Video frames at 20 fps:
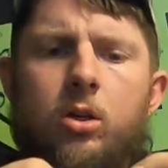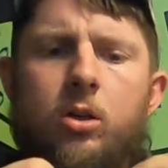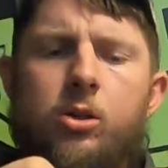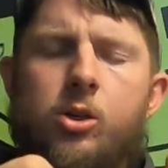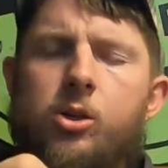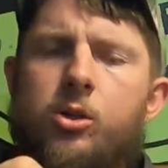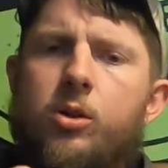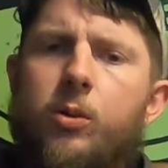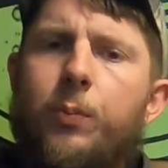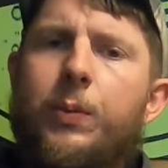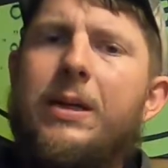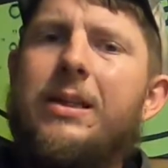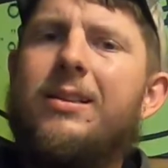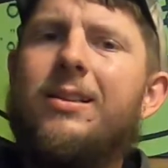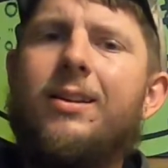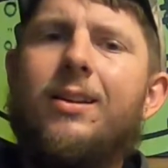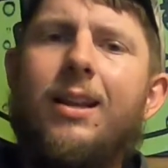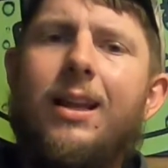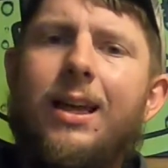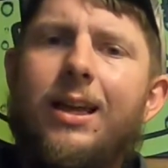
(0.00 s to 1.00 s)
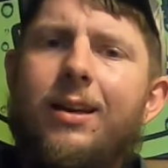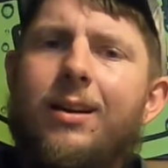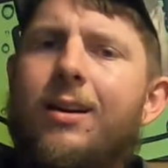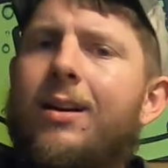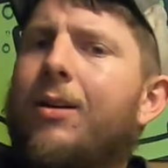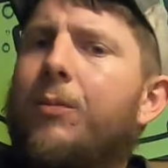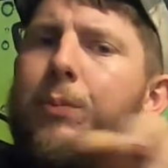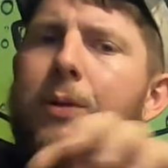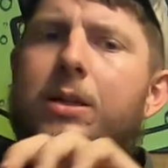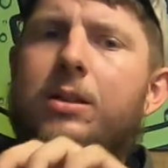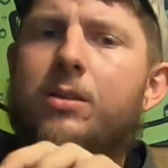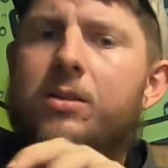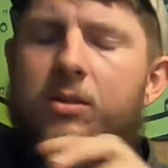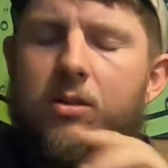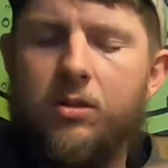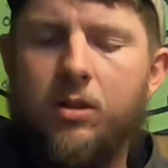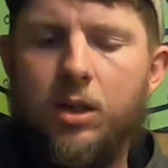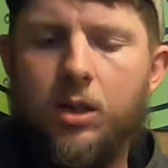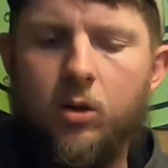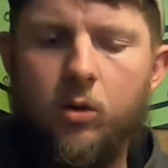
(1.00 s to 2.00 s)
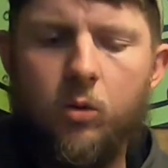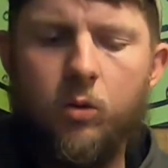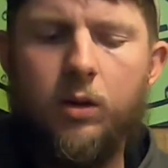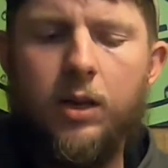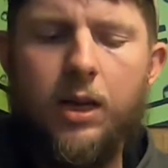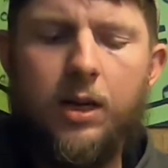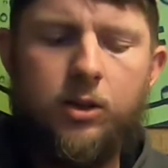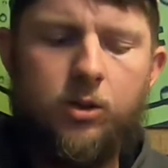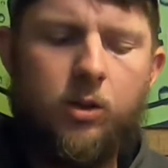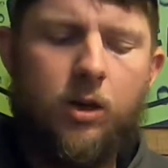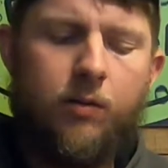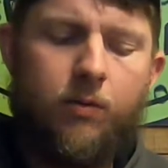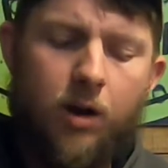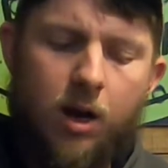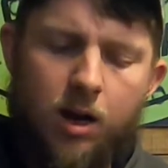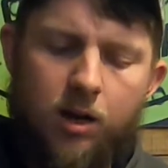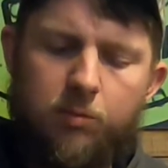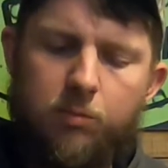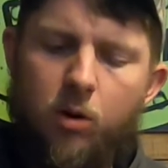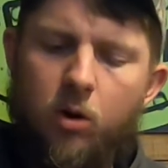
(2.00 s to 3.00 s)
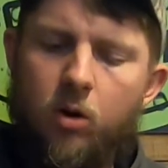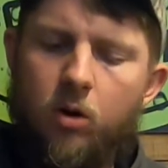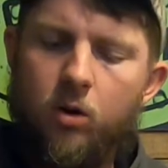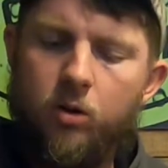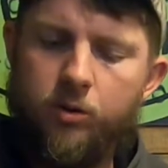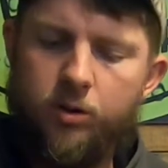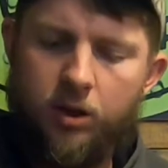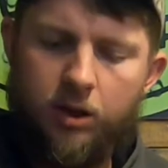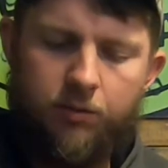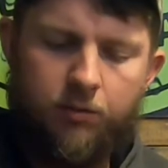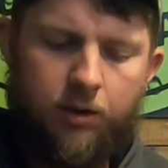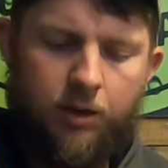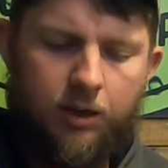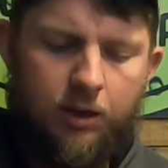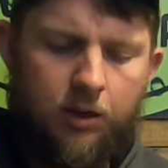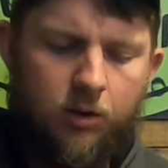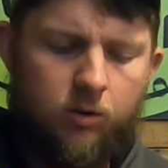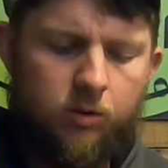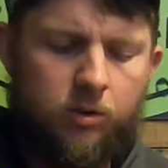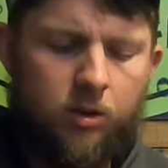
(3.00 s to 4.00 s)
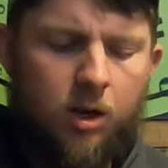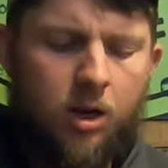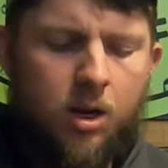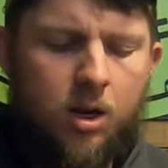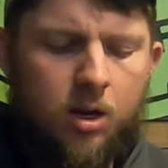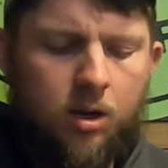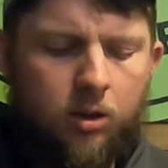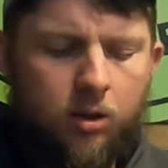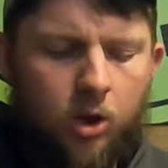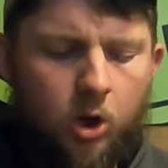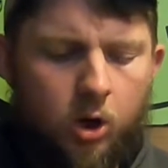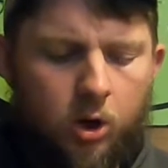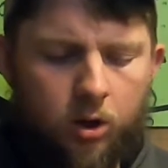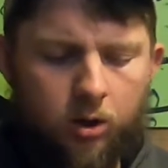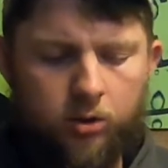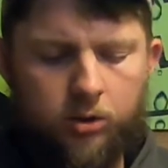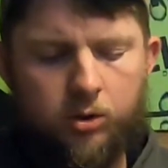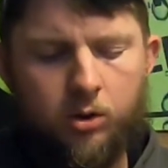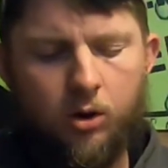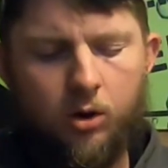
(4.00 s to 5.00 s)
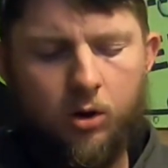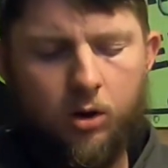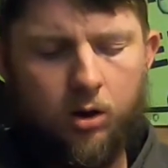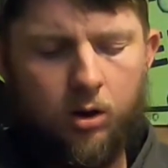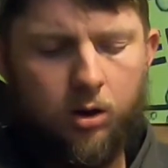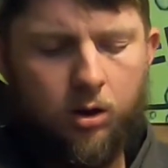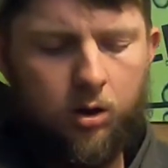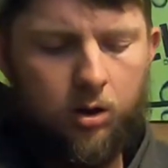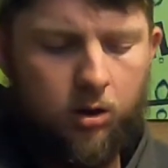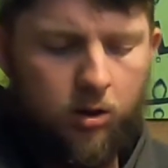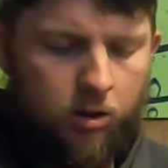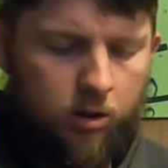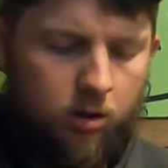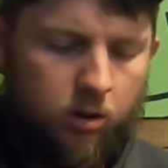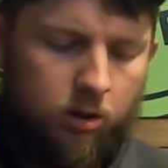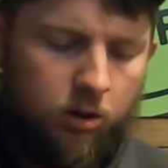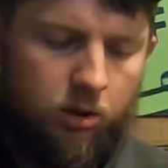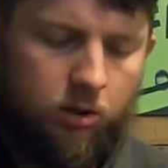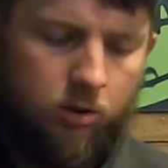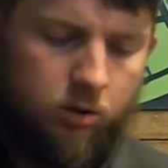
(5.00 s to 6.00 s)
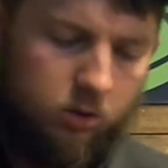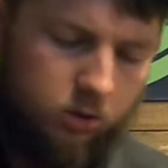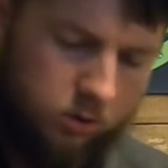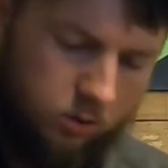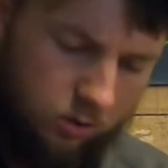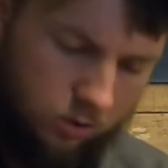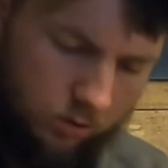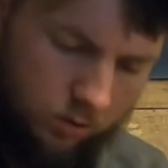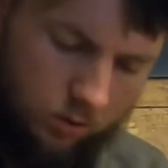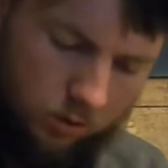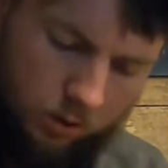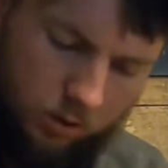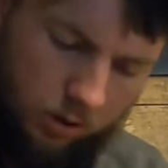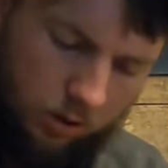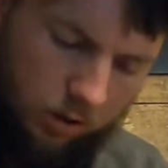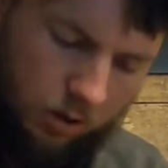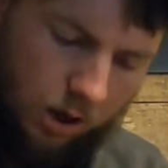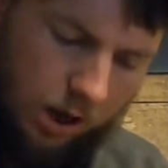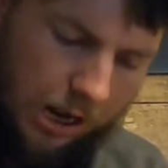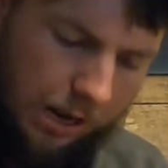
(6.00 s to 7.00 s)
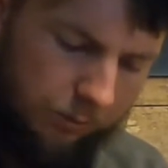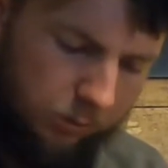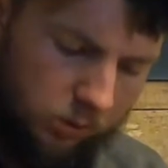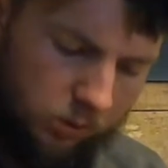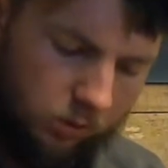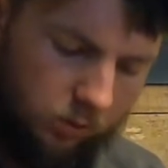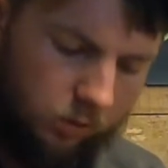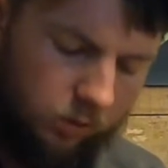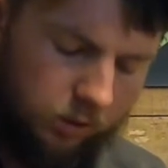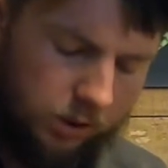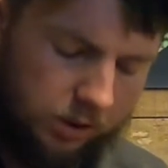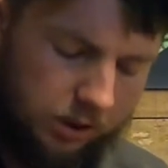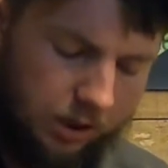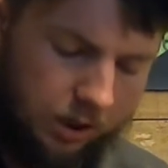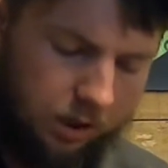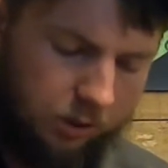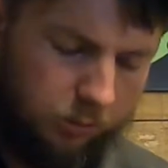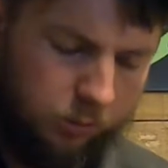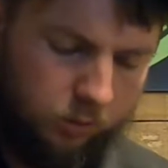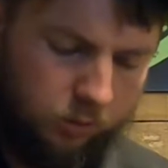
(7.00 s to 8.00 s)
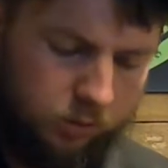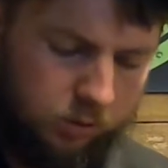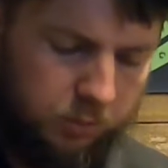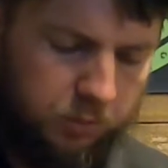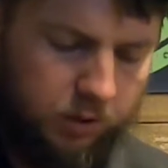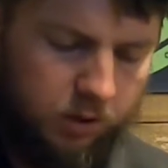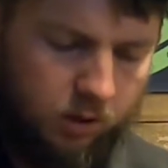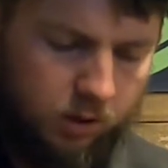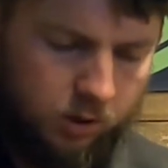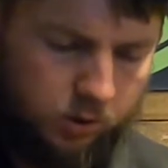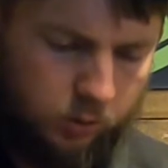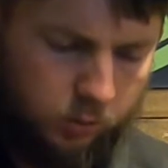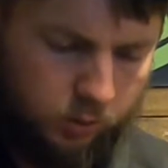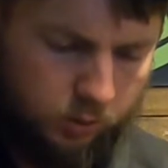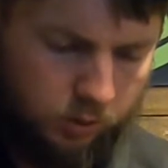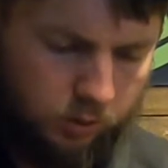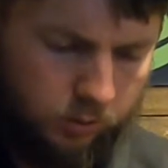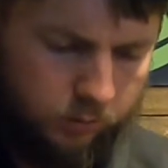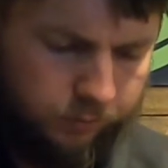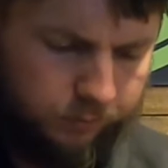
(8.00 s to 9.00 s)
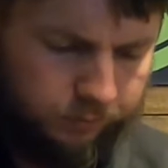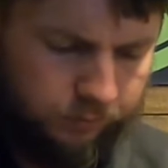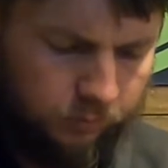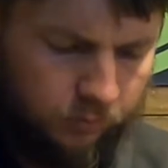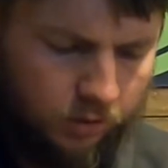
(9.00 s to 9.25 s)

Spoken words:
just a piece of lead and a piece of steel. They actually have eyeballs and everything else. The hooks are absolutely terrible, to be honest with you.